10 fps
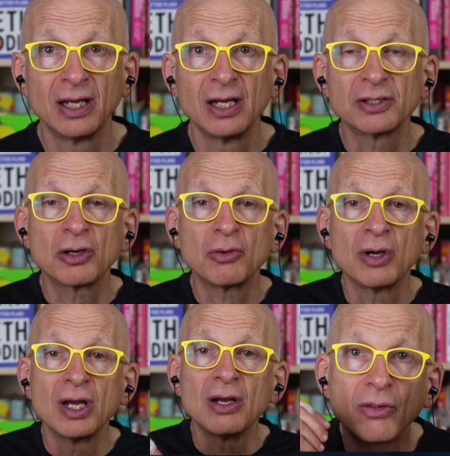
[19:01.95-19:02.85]
So
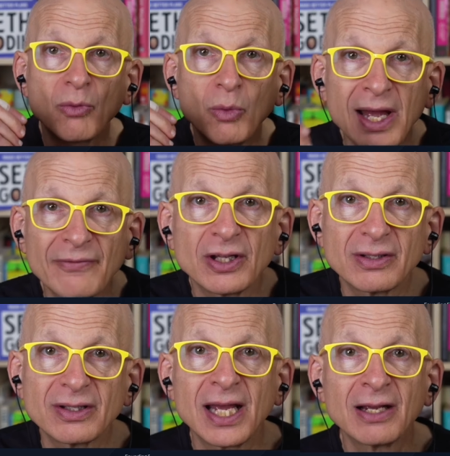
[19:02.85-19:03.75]
we have to
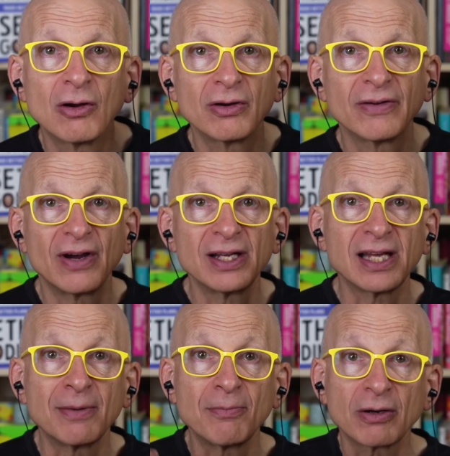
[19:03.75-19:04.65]
take our own advice
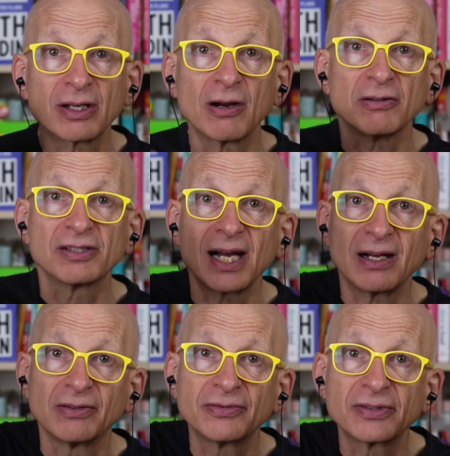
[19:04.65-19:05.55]
and market
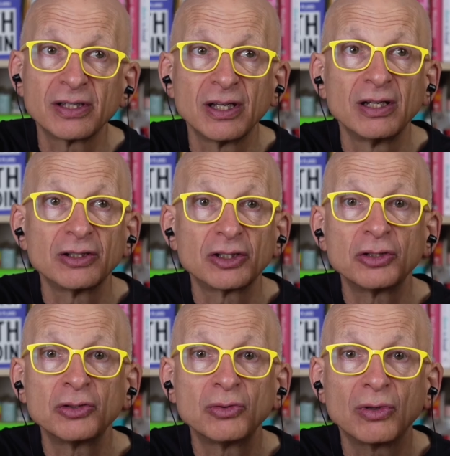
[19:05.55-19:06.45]
ourselves
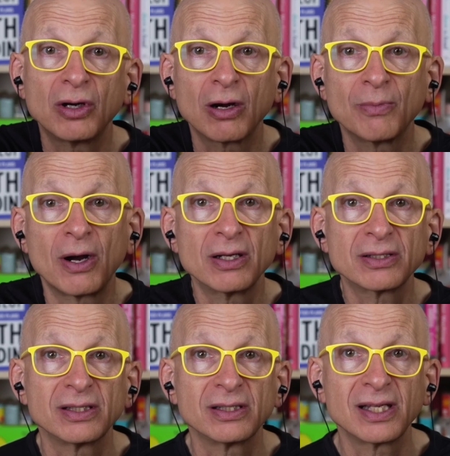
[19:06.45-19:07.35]
to our
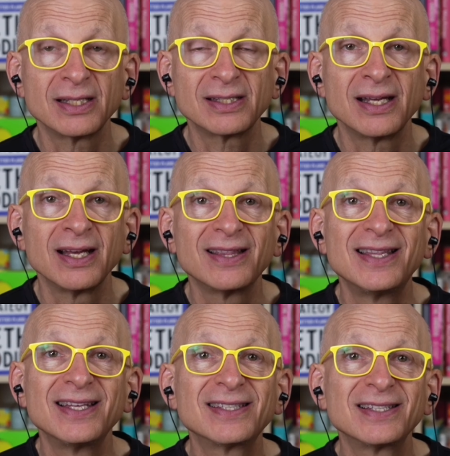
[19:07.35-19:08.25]
bosses and say,
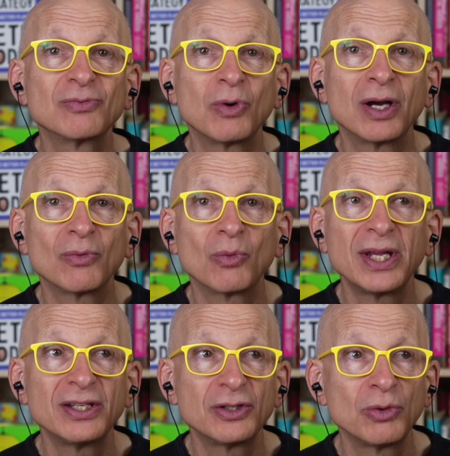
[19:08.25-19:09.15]
this is what
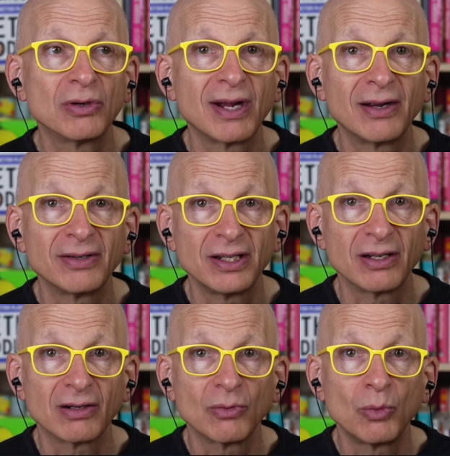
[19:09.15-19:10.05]
we do around
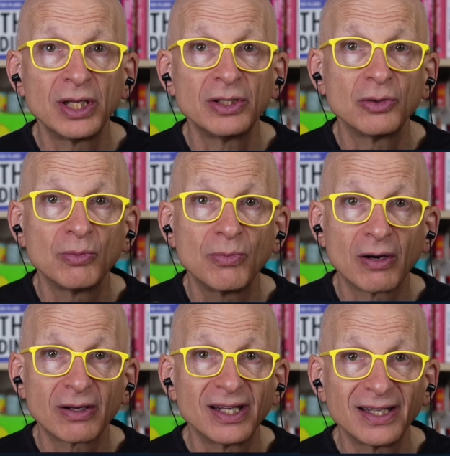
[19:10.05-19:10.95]
here. We do
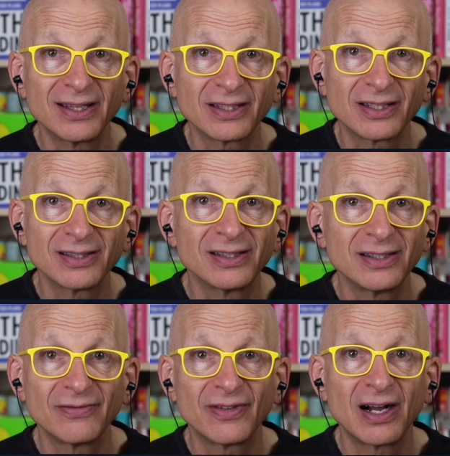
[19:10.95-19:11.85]
marketing that doesn't
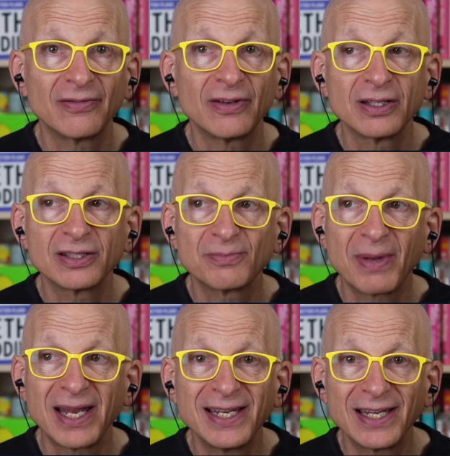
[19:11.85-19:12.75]
involve
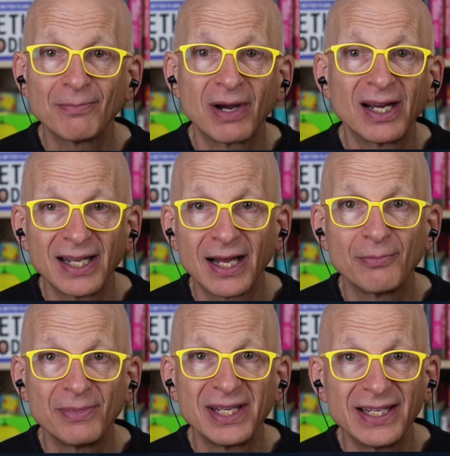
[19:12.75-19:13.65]
spending money
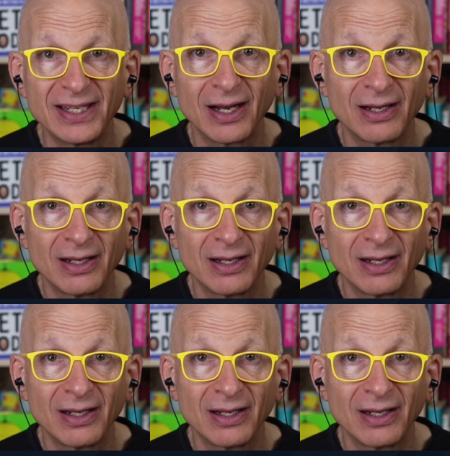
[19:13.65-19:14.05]
on media.